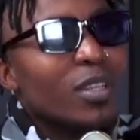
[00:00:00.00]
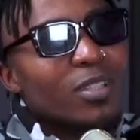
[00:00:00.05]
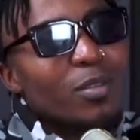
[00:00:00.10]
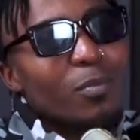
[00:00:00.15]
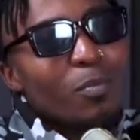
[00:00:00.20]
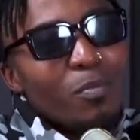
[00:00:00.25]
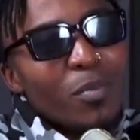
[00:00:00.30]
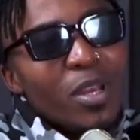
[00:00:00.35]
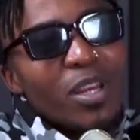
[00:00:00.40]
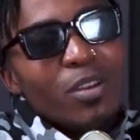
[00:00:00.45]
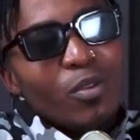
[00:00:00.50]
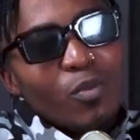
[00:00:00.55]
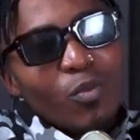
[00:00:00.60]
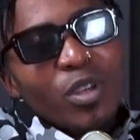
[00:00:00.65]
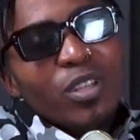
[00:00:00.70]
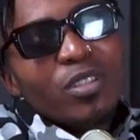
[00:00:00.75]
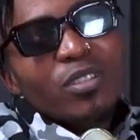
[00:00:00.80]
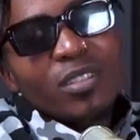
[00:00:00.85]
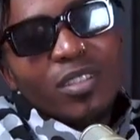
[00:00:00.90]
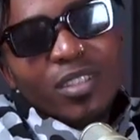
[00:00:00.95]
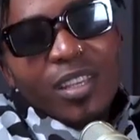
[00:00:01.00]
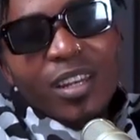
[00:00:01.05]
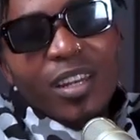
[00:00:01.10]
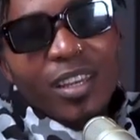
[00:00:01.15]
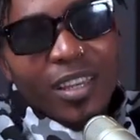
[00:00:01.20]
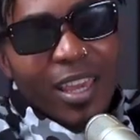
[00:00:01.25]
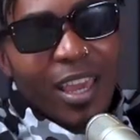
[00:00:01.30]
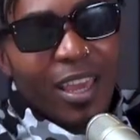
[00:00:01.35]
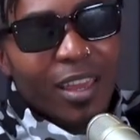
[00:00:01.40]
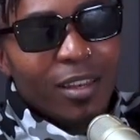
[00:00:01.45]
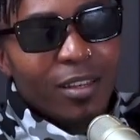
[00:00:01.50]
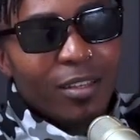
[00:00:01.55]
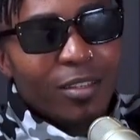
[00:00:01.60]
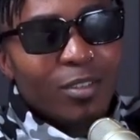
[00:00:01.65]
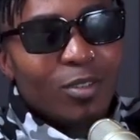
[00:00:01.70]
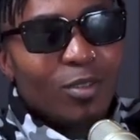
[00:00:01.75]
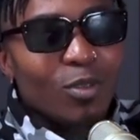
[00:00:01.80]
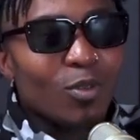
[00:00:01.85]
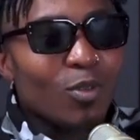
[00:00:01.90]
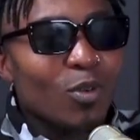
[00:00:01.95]
a million ways to skin a cat,
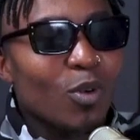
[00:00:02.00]
you know.